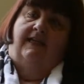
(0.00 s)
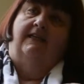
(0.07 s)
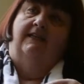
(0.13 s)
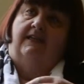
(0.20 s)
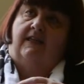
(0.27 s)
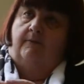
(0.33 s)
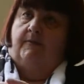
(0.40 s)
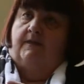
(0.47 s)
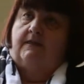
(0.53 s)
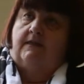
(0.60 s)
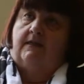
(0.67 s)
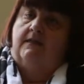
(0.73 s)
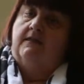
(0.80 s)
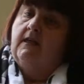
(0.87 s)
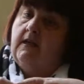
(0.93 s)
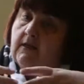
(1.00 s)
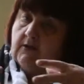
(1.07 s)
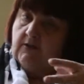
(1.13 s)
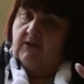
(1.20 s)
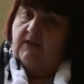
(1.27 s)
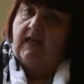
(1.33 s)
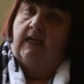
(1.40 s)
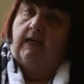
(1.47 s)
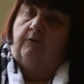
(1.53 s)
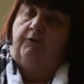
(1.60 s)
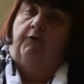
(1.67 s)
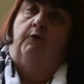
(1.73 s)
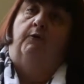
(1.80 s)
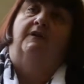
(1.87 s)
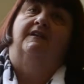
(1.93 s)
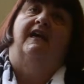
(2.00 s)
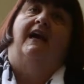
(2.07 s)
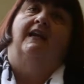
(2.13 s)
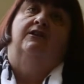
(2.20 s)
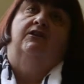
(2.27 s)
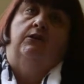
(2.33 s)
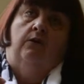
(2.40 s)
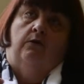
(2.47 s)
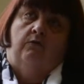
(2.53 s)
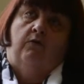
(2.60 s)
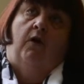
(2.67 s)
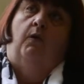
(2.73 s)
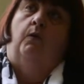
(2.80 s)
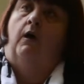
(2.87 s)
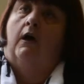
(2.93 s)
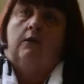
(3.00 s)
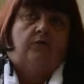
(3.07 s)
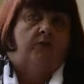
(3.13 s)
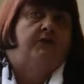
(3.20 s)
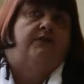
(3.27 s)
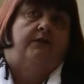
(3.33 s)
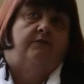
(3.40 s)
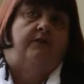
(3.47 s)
into their business to take it forward and to grow across the